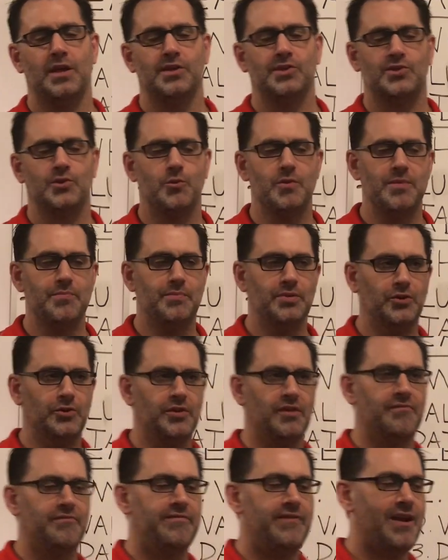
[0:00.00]
So we
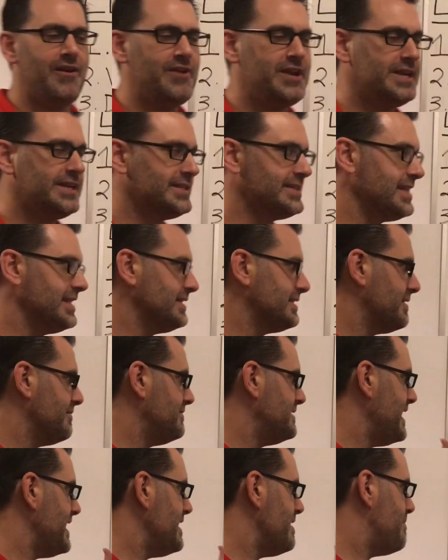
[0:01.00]
build a very
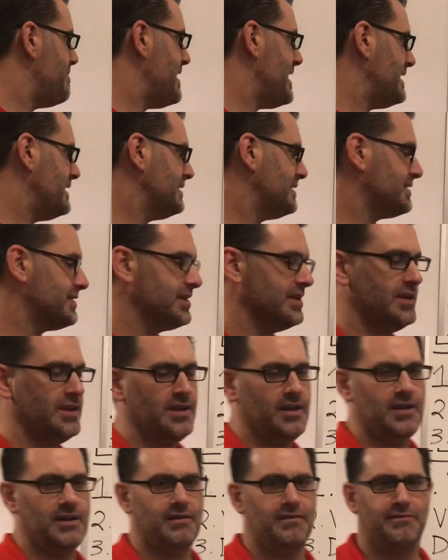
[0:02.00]
extensive database
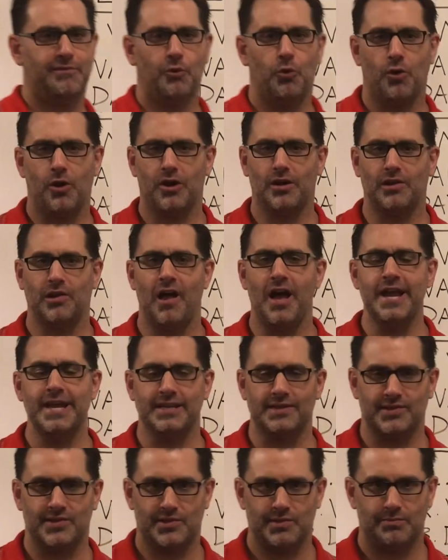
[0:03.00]
for our
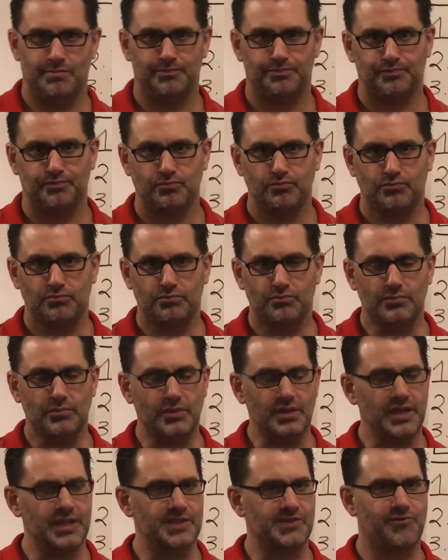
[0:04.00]
clients.
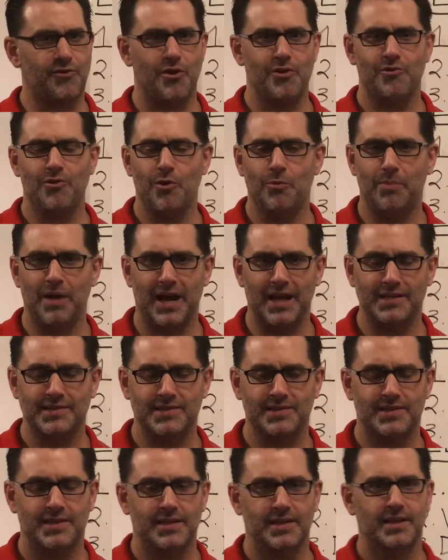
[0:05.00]
It's very
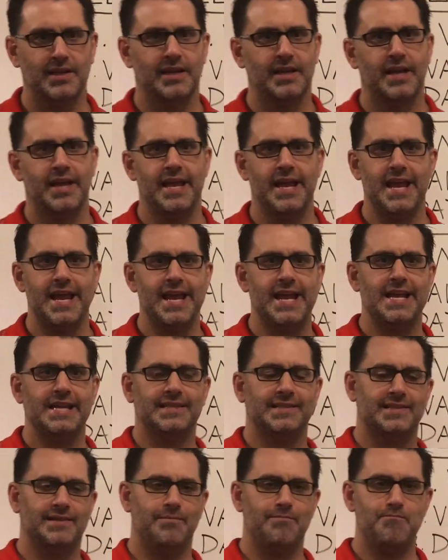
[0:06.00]
robust.
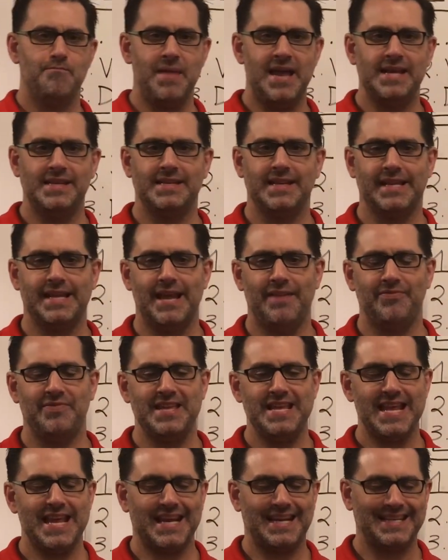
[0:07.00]
It's meant to get
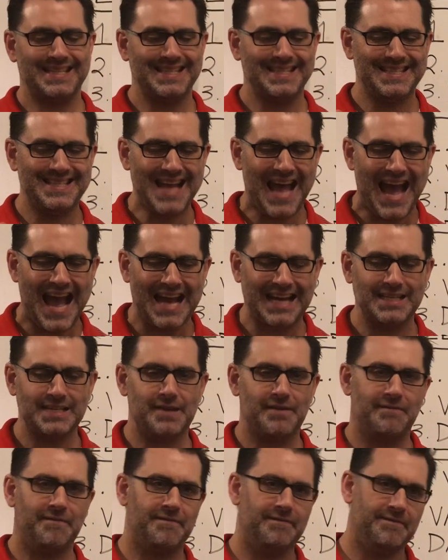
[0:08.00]
the exact
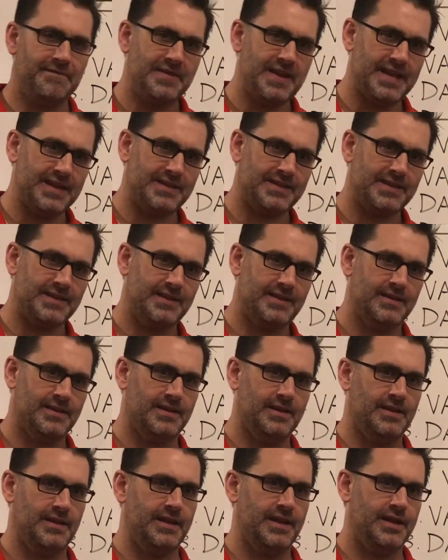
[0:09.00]
fit
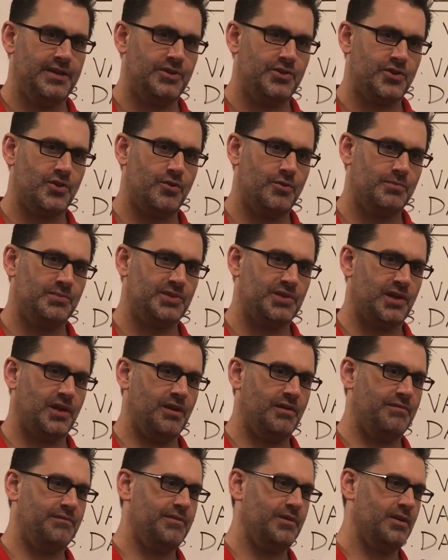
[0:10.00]
in terms
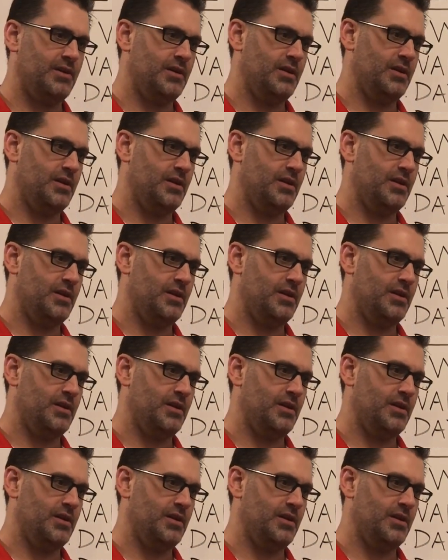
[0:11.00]
of